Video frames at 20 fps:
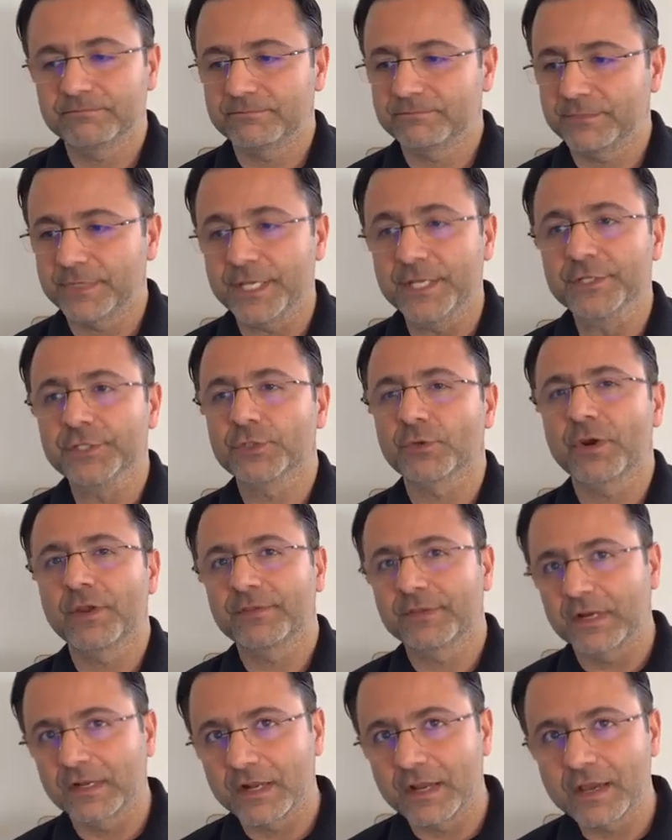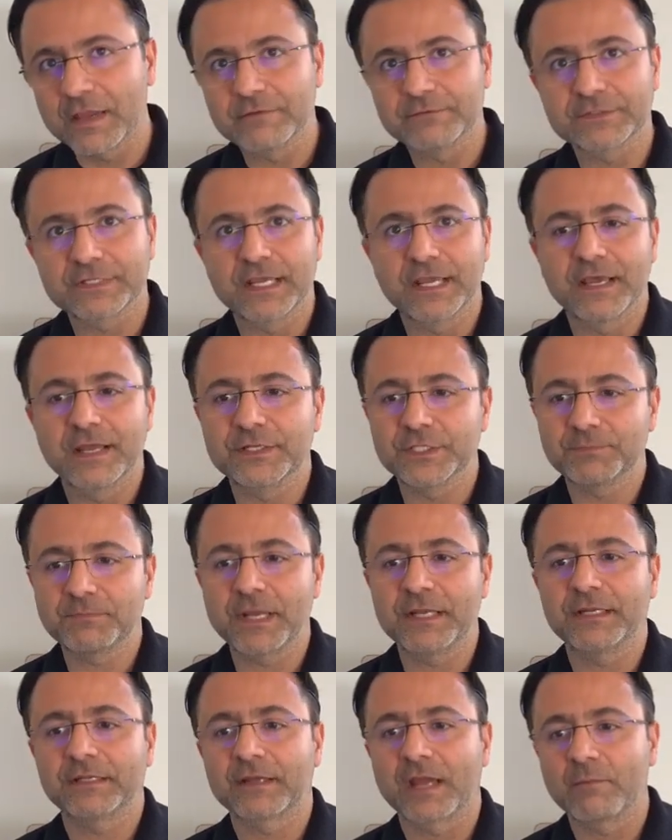enjoying their lives and
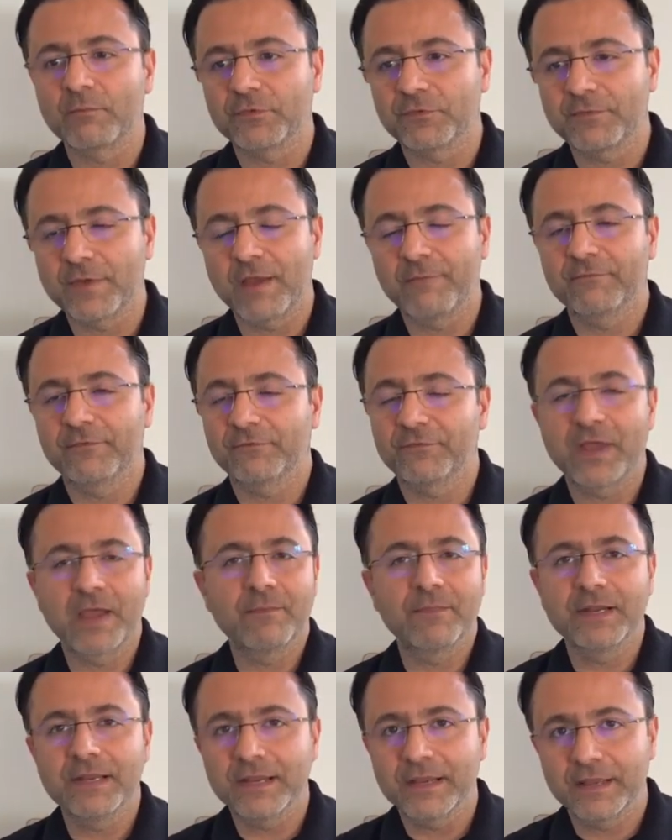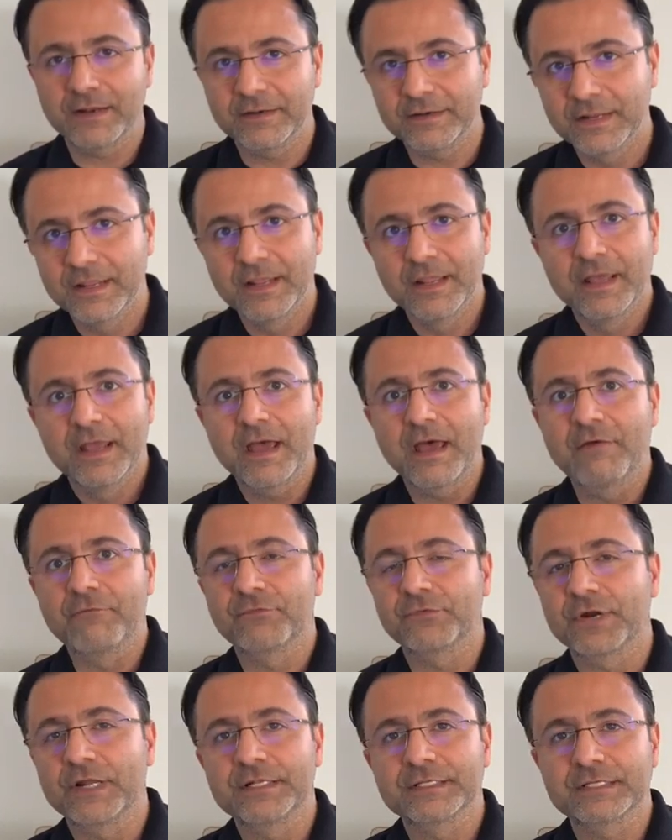spending time with family and
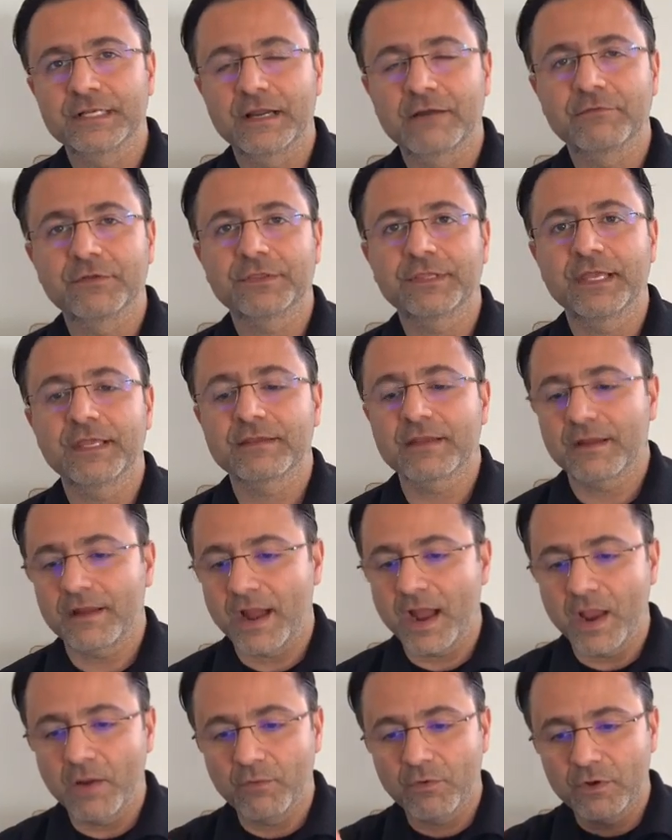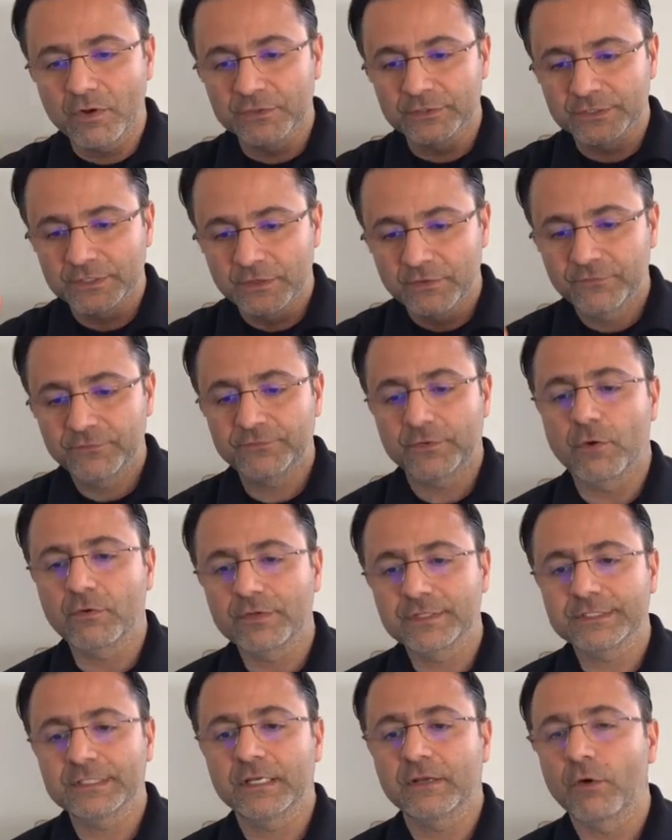friends and everything, I was
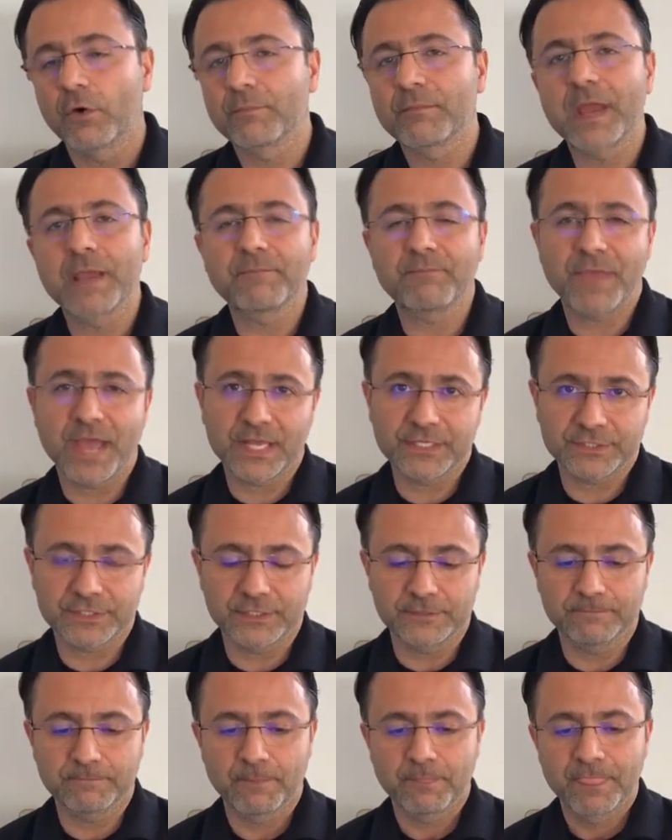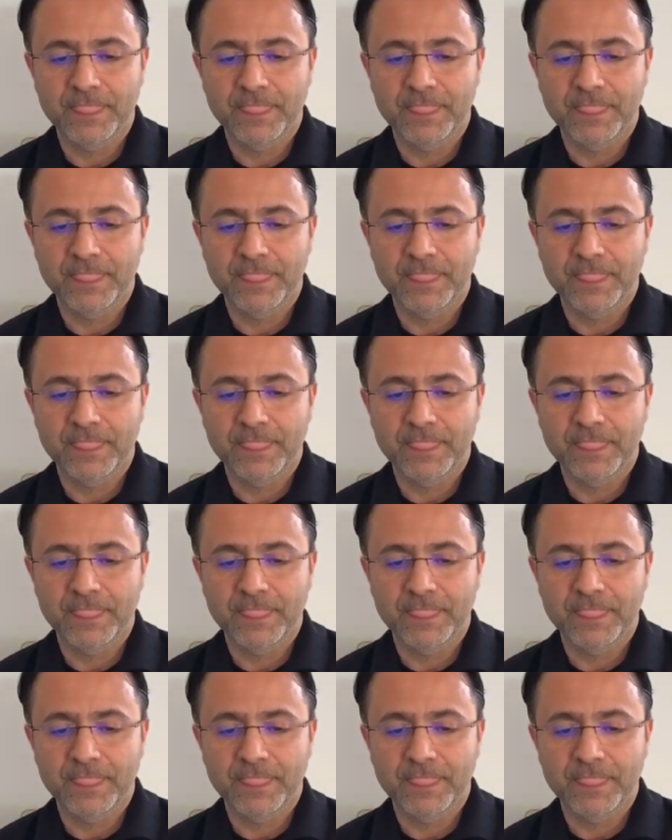focusing on my passion.